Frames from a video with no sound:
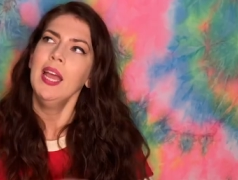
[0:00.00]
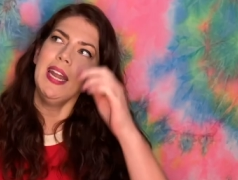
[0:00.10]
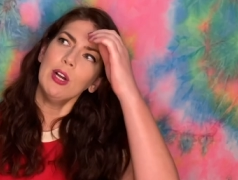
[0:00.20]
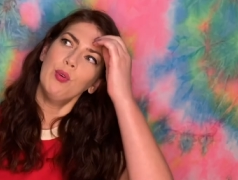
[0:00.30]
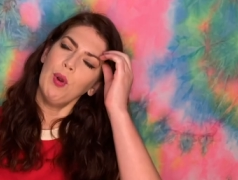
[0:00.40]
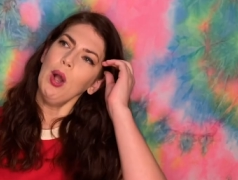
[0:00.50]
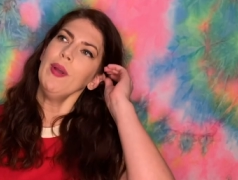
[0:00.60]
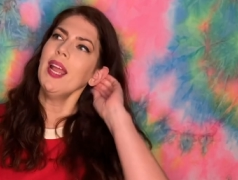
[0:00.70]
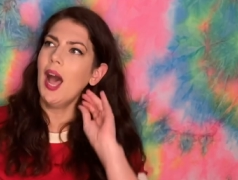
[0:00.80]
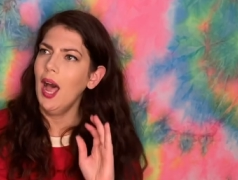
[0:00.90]
Now,
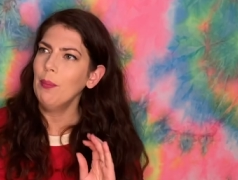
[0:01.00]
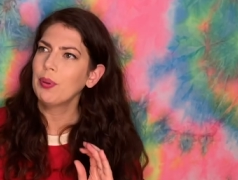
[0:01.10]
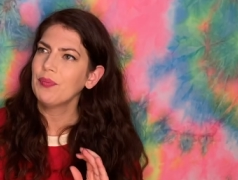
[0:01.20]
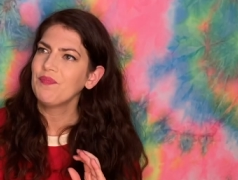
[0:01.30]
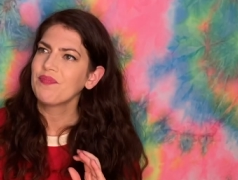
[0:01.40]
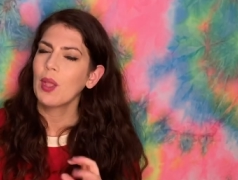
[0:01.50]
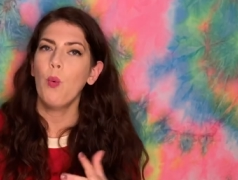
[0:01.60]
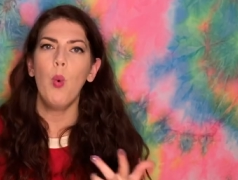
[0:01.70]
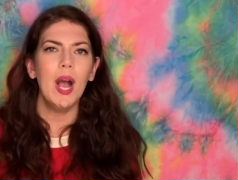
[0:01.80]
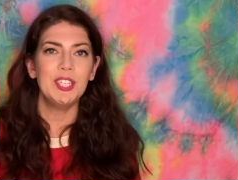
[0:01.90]
growing up,
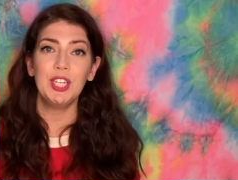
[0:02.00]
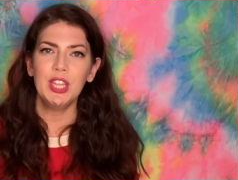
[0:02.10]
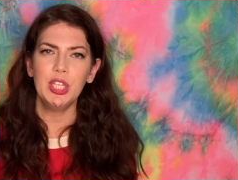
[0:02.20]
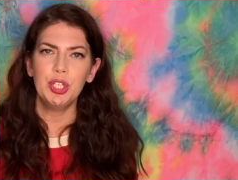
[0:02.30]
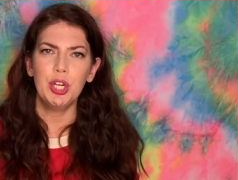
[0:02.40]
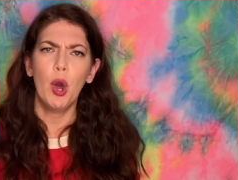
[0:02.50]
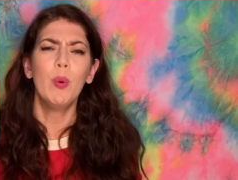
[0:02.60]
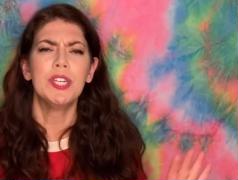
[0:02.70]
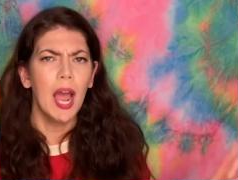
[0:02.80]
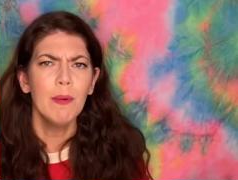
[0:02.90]
watching this show,
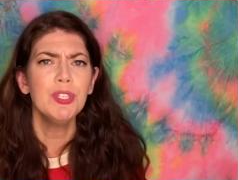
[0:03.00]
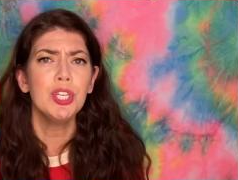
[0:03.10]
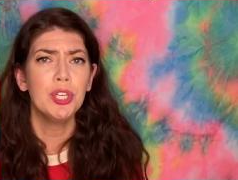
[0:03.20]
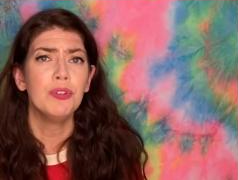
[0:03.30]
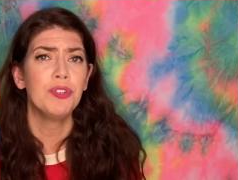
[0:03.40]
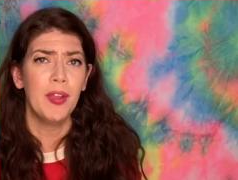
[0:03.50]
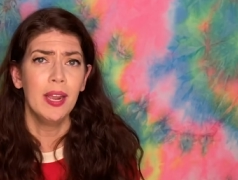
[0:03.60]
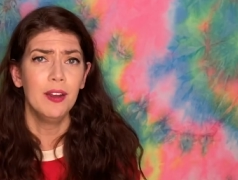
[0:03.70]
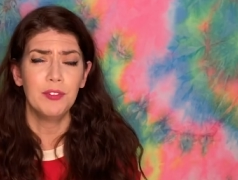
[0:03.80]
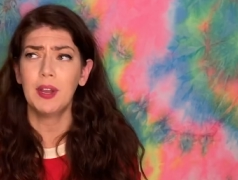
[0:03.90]
which I was a huge
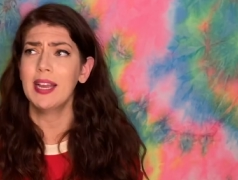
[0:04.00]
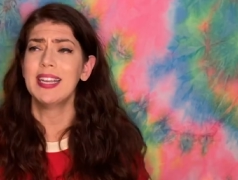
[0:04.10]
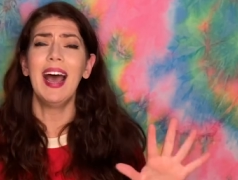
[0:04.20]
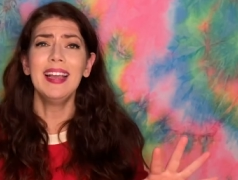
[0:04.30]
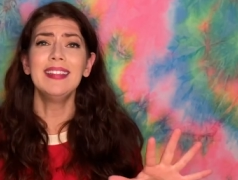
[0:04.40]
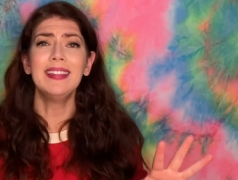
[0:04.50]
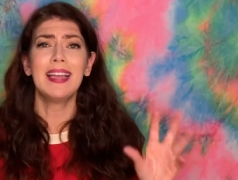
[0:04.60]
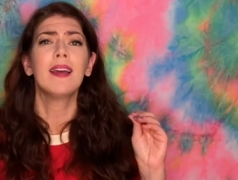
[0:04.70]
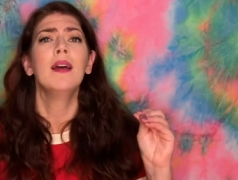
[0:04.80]
fan of, you guys, I like